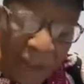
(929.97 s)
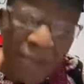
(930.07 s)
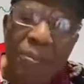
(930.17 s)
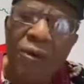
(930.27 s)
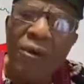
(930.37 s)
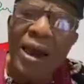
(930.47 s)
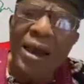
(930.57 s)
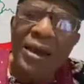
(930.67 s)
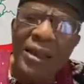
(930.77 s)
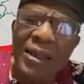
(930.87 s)

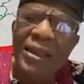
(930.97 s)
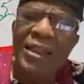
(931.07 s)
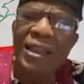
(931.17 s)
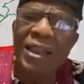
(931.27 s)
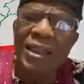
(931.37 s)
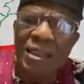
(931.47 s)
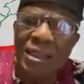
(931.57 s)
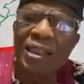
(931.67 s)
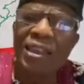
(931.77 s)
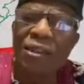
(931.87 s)
Buhari is
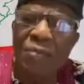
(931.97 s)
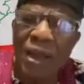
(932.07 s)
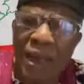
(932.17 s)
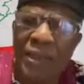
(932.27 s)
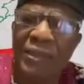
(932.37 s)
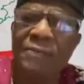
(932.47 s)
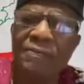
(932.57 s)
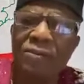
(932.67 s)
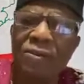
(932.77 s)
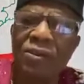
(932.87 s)
smart.
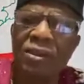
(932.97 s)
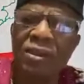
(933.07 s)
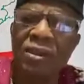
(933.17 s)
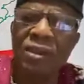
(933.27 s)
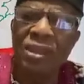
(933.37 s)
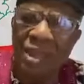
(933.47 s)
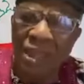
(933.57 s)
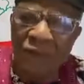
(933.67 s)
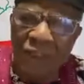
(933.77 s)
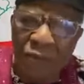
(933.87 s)
He's
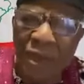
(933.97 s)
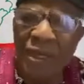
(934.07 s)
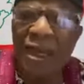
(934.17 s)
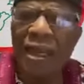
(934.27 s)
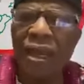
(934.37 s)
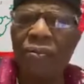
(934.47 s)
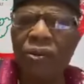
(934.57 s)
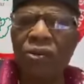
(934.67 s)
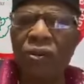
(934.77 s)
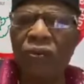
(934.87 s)
even smarter than
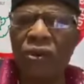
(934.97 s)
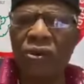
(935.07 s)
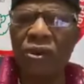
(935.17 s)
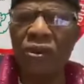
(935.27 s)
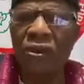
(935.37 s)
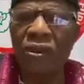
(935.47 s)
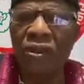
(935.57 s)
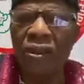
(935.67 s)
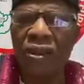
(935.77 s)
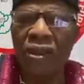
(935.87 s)
most of us.
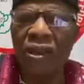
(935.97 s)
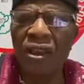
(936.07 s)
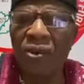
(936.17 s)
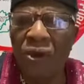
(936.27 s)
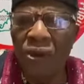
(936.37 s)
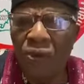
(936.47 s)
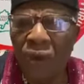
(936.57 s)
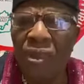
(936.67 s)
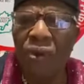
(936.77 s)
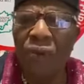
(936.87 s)
He knows
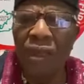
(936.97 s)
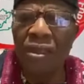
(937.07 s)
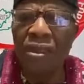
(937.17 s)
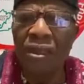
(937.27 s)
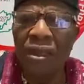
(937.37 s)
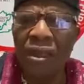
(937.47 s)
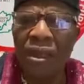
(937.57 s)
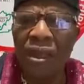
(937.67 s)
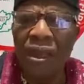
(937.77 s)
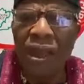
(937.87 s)
what he wants,
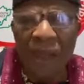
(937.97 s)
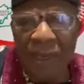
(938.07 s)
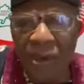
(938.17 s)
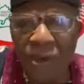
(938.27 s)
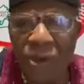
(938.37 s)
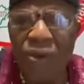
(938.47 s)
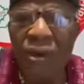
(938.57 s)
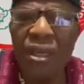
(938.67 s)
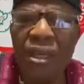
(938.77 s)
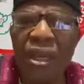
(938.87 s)
and he knows what
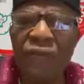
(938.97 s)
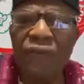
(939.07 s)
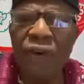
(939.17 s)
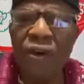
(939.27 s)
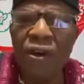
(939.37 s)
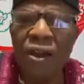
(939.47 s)
he came for.